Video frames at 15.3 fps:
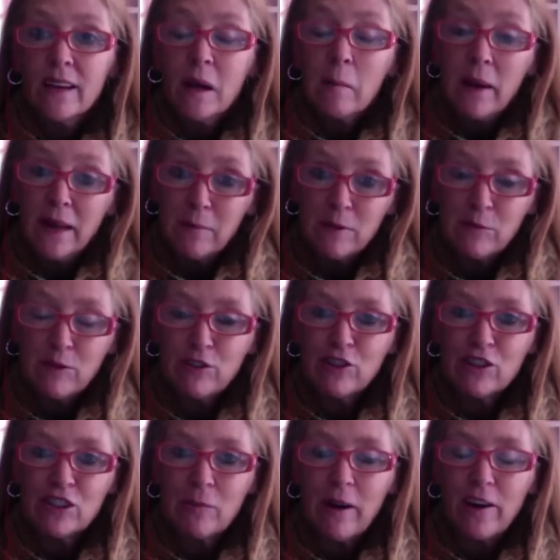My name is
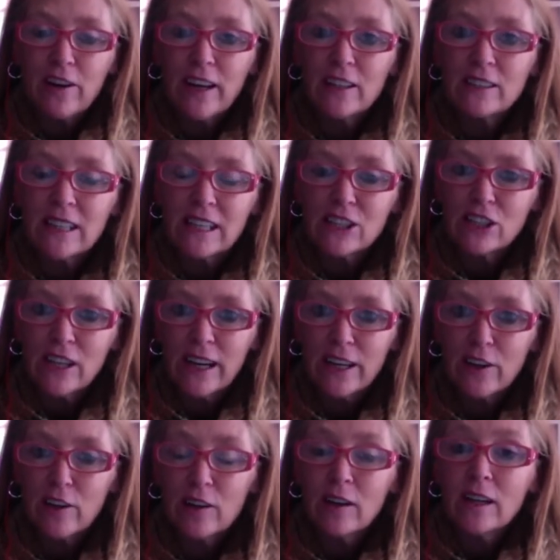Patricia Baranowski
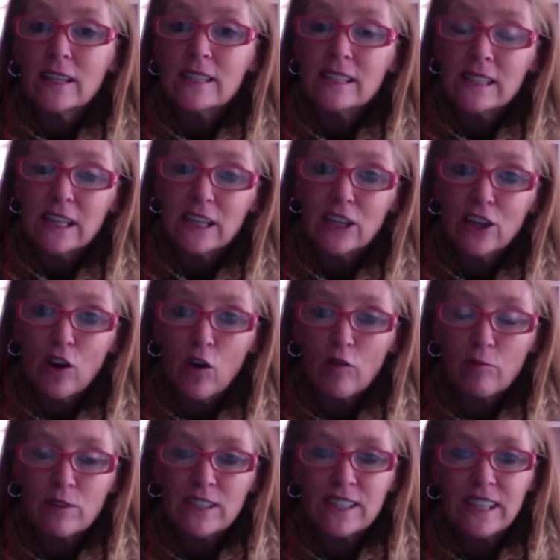Schneider, CEO of
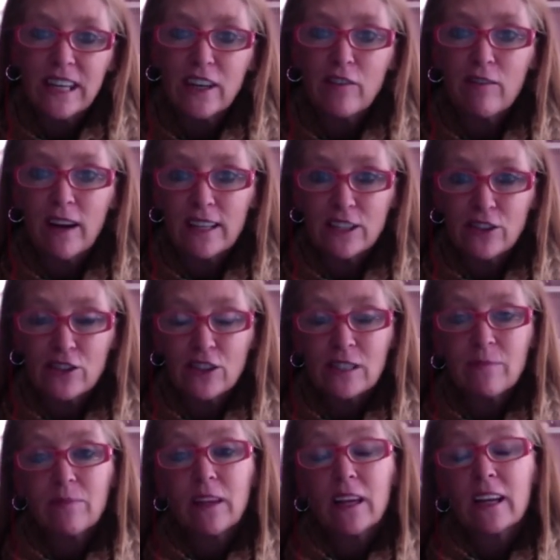Pristine Advisors,
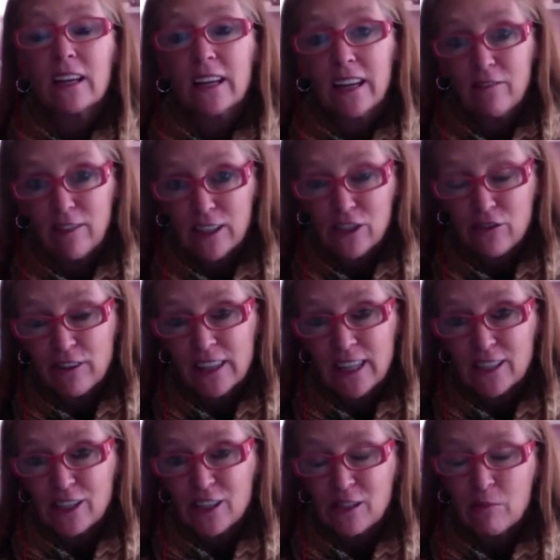investor
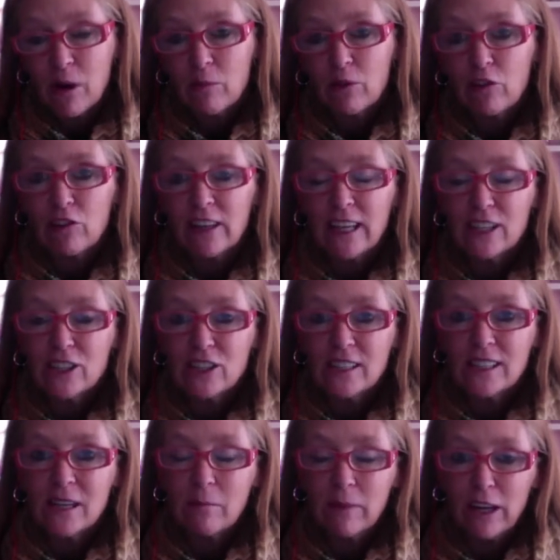relations, public relations,
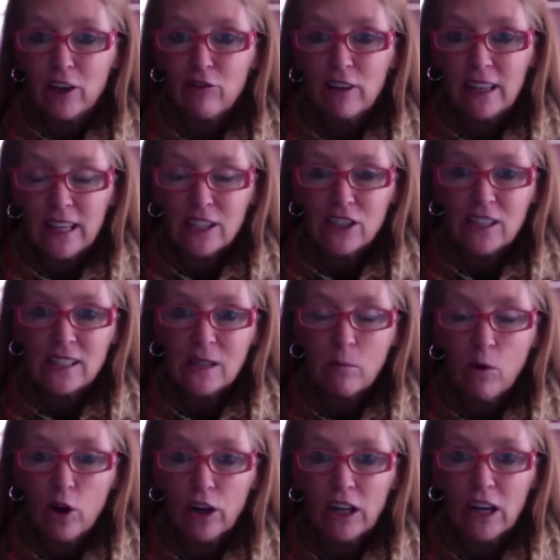and media relations and
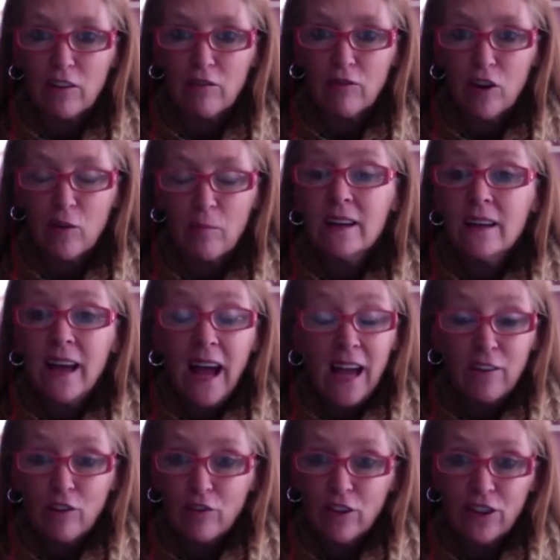marketing firm. I
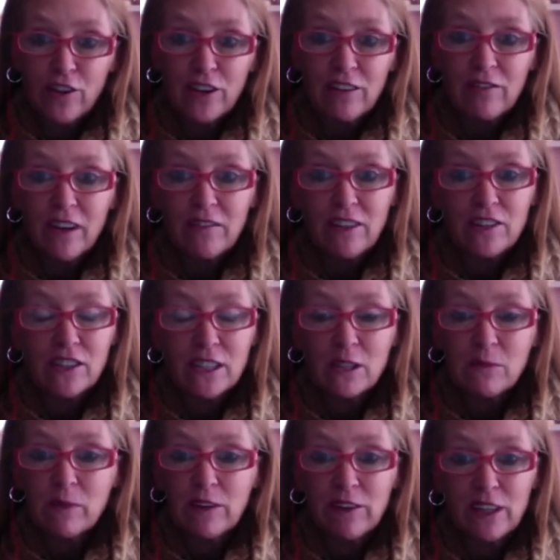have over 35 years'
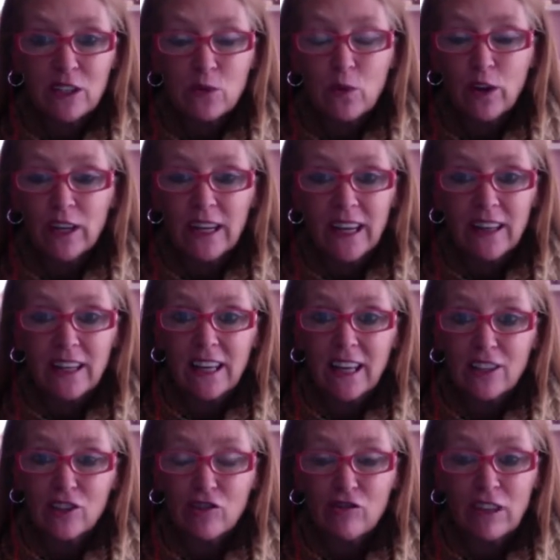experience working in the
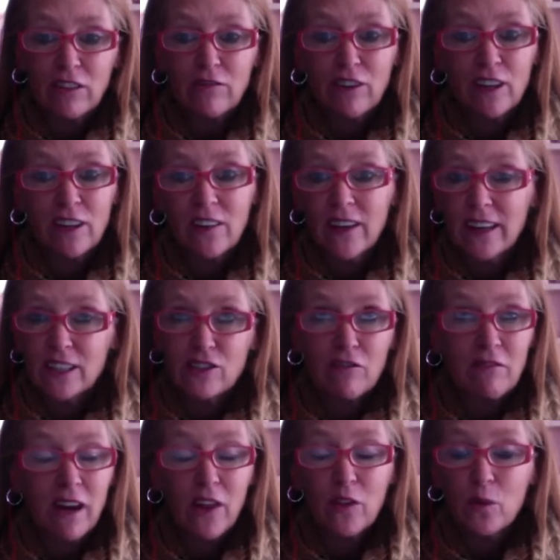industry for clients
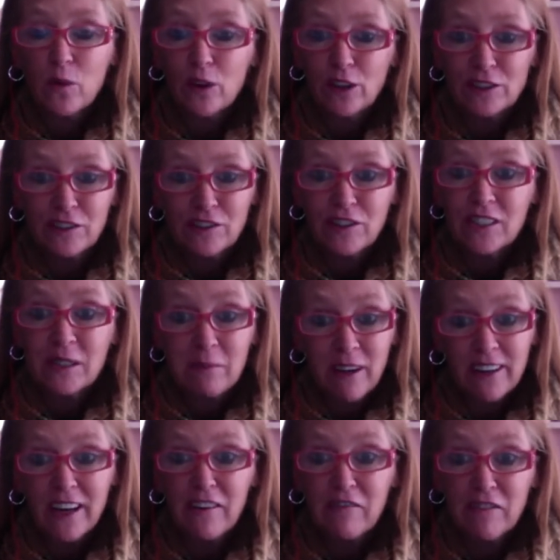around the world in just about
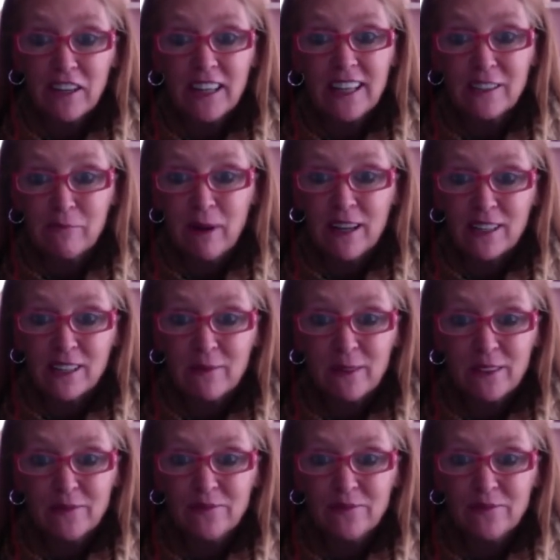every niche possible.